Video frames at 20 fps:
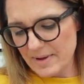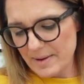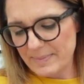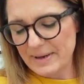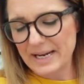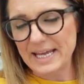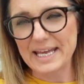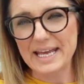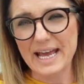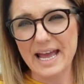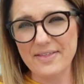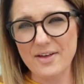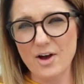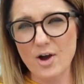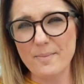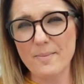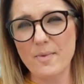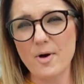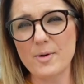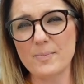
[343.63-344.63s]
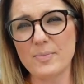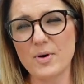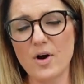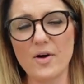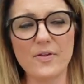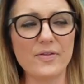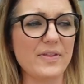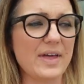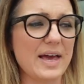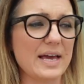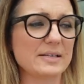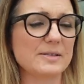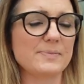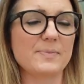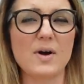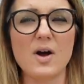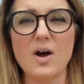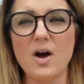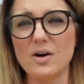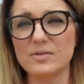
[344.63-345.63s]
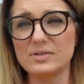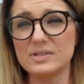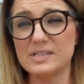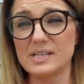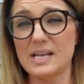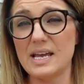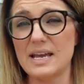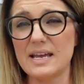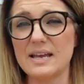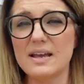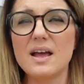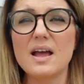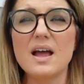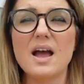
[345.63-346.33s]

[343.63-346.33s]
applique that I might put on this but I'll see